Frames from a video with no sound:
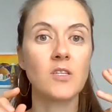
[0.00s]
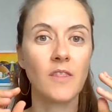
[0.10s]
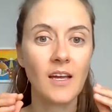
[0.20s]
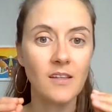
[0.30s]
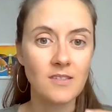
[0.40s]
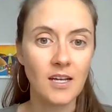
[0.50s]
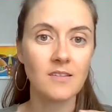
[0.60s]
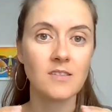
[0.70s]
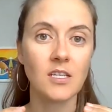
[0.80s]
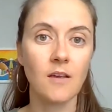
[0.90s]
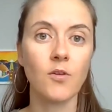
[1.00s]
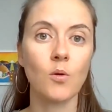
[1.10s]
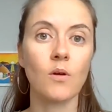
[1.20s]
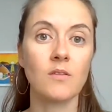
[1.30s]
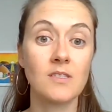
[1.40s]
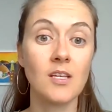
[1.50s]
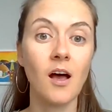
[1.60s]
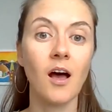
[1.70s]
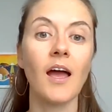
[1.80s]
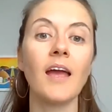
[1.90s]
So that starts to give you a
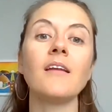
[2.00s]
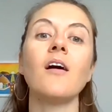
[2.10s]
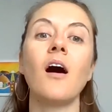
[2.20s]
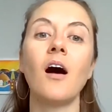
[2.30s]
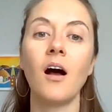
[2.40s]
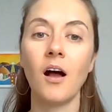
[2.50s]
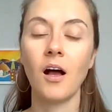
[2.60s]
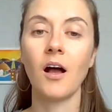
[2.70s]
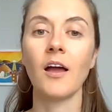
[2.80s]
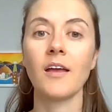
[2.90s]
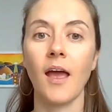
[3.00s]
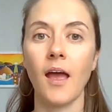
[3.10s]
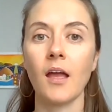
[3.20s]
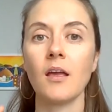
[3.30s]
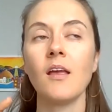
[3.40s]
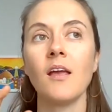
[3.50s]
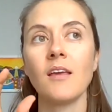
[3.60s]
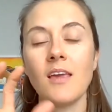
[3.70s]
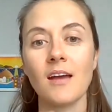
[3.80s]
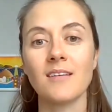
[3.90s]
sign. Okay,
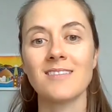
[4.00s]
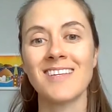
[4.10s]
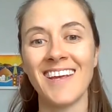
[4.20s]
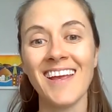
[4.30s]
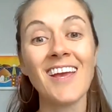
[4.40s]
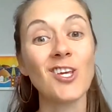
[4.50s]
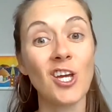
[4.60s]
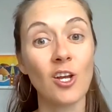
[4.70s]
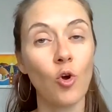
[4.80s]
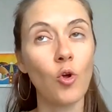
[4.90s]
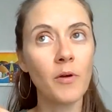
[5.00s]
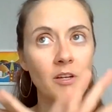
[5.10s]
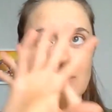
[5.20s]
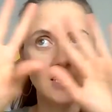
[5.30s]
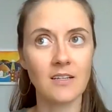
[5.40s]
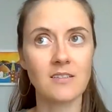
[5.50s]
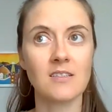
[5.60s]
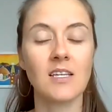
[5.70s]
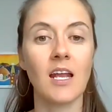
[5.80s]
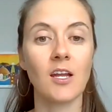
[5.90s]
yes, you can almost start
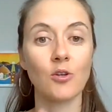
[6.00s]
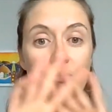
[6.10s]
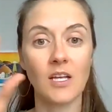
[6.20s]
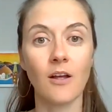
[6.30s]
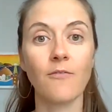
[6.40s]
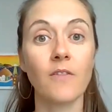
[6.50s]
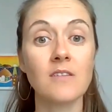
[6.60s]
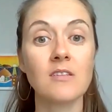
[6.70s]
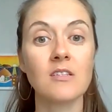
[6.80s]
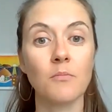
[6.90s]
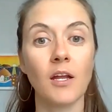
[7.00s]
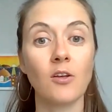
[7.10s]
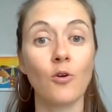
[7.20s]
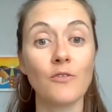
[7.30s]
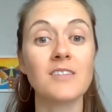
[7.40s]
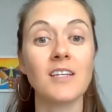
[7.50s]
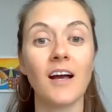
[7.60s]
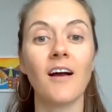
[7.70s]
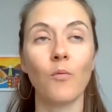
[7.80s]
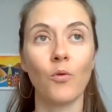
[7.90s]
to scan it yourself. And this is my North
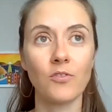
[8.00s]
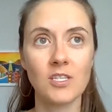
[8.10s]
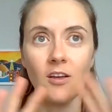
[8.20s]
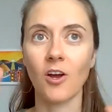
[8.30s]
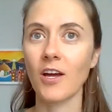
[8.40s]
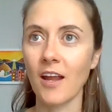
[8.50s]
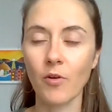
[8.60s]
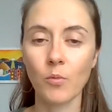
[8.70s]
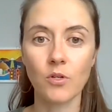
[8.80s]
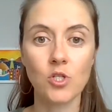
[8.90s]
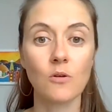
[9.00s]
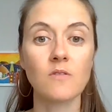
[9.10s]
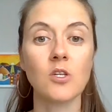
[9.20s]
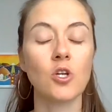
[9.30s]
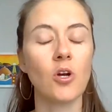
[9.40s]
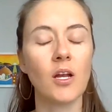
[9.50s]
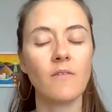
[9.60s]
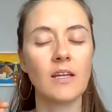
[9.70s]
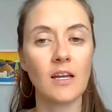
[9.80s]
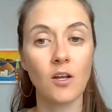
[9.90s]
Star I want to guide everyone to, is that you don't
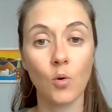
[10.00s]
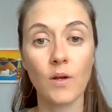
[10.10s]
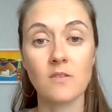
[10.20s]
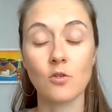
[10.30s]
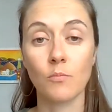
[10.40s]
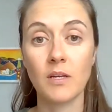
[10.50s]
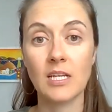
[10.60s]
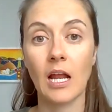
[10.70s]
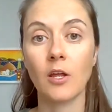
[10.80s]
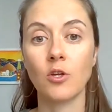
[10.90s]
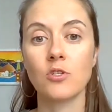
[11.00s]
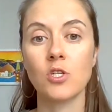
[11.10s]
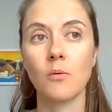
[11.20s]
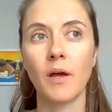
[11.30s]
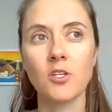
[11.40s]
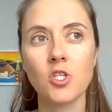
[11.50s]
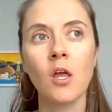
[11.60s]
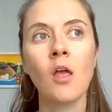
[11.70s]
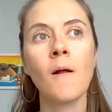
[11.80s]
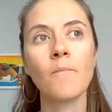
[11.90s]
even need a quiz or me telling you too much.
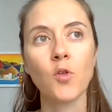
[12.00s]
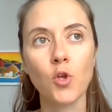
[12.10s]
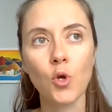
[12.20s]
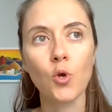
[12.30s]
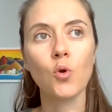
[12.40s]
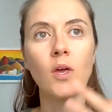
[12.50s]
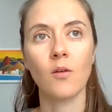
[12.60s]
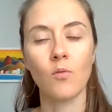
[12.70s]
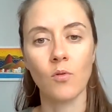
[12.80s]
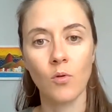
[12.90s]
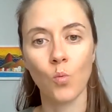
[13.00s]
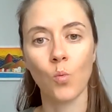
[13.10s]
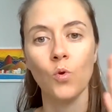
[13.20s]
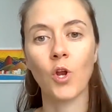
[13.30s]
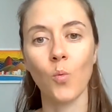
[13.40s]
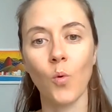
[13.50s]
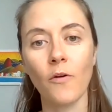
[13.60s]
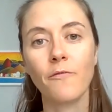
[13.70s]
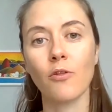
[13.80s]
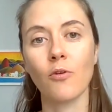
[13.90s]
You can,
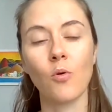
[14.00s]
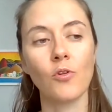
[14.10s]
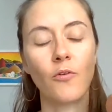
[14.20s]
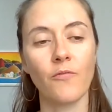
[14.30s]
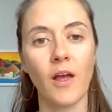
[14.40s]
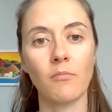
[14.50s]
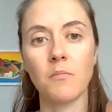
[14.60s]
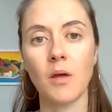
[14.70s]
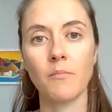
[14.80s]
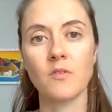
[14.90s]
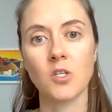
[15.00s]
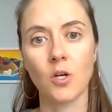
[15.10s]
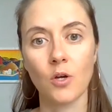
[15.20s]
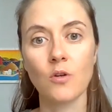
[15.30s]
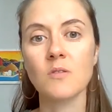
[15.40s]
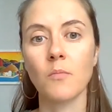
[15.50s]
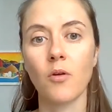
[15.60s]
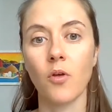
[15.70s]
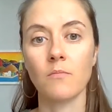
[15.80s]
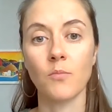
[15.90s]
waft through all your family members to go, who's
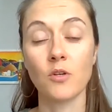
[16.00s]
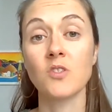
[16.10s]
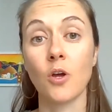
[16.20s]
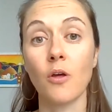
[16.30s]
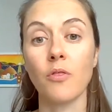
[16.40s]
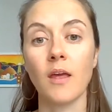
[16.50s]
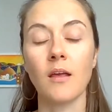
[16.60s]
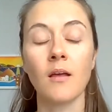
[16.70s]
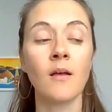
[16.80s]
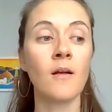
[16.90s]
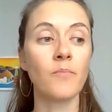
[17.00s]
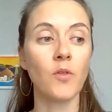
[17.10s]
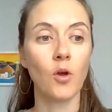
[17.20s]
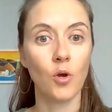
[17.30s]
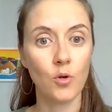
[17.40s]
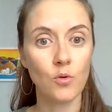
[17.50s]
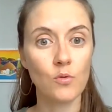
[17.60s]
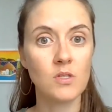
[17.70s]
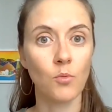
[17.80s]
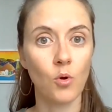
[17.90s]
the most earthy?
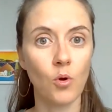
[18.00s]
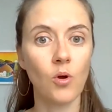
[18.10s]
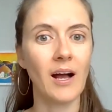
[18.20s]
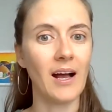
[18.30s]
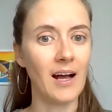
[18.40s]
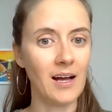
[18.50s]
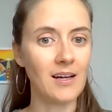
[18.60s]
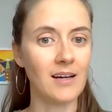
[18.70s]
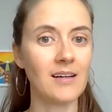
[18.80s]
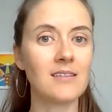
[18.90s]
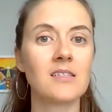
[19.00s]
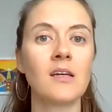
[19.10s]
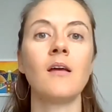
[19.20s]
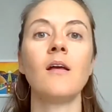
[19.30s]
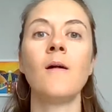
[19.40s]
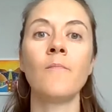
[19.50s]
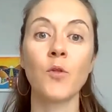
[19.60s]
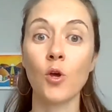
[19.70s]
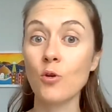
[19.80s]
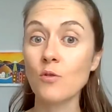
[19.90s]
Who's more heart?
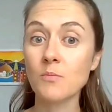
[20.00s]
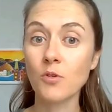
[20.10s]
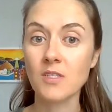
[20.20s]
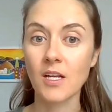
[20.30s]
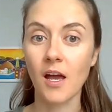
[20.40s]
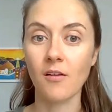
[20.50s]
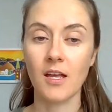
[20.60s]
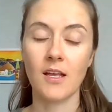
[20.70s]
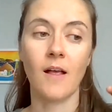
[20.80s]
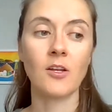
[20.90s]
Who's more starry?